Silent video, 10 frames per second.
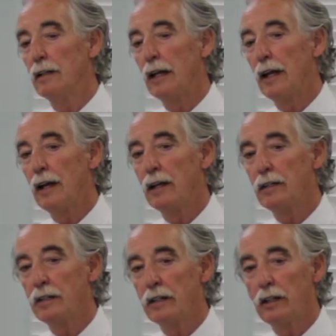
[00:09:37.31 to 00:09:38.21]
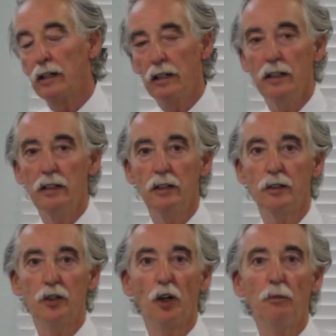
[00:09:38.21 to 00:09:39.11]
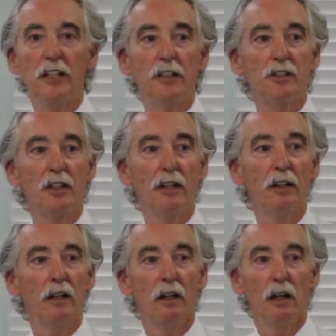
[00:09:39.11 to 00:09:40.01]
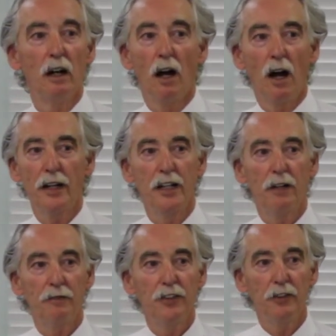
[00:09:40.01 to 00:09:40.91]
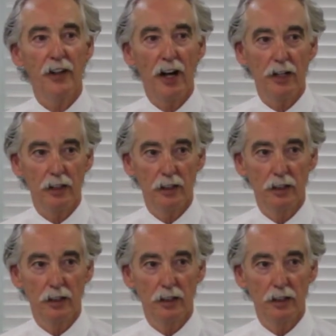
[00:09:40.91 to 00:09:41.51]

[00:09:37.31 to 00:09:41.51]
and he told me, he said, I can't feel that.